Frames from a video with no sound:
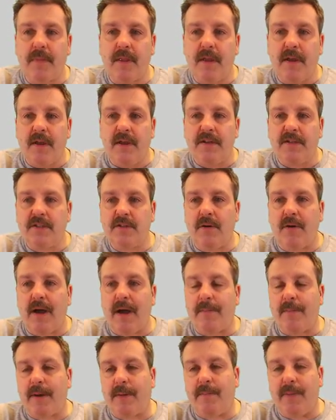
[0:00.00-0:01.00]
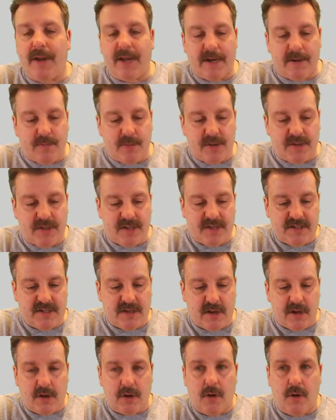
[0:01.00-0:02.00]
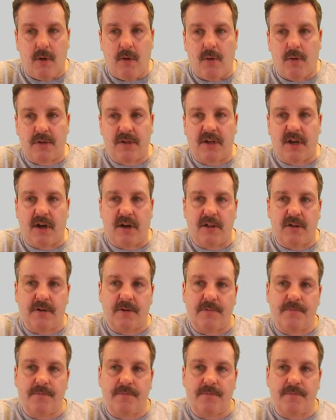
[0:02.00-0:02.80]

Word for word: So I'm going to paint them with this gold color.